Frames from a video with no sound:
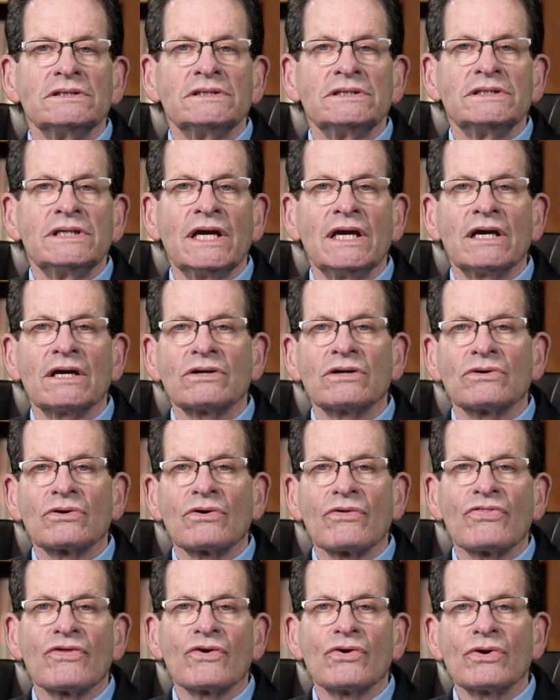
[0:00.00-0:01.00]
10 or
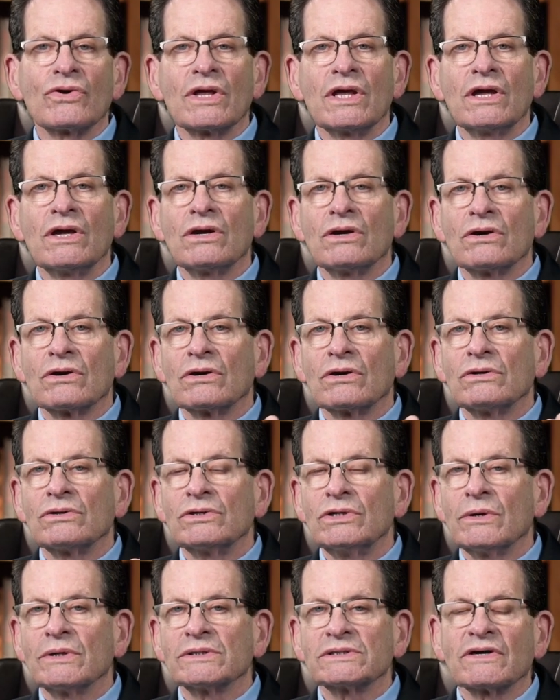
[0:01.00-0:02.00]
30-year
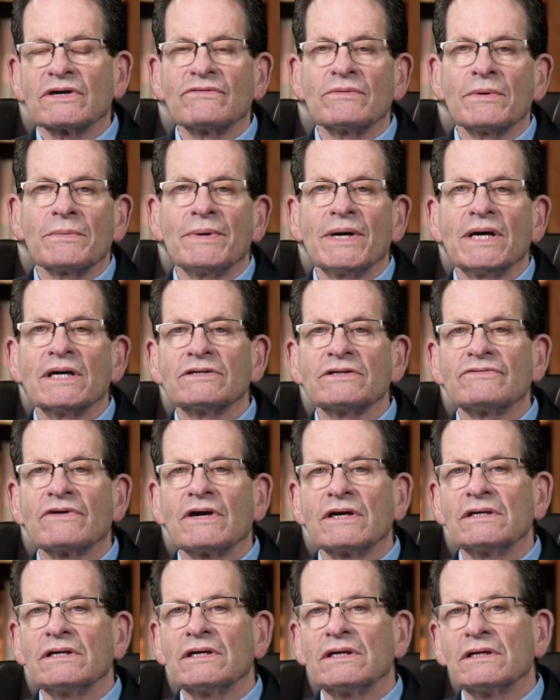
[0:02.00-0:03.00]
U.S. government bonds
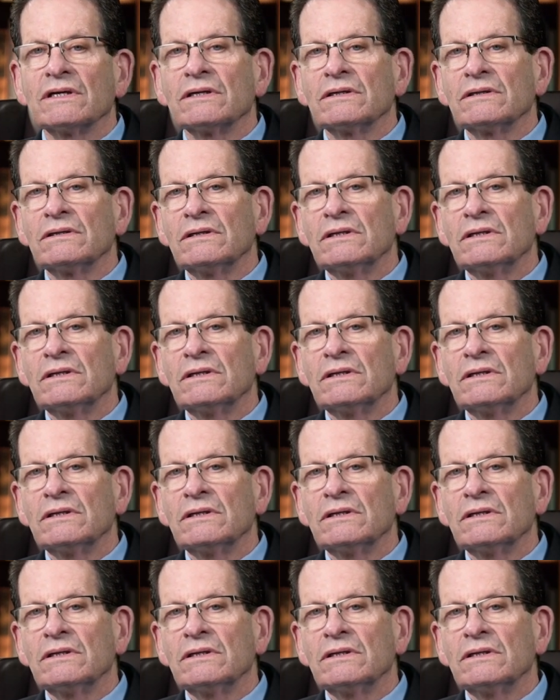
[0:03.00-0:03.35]
right now,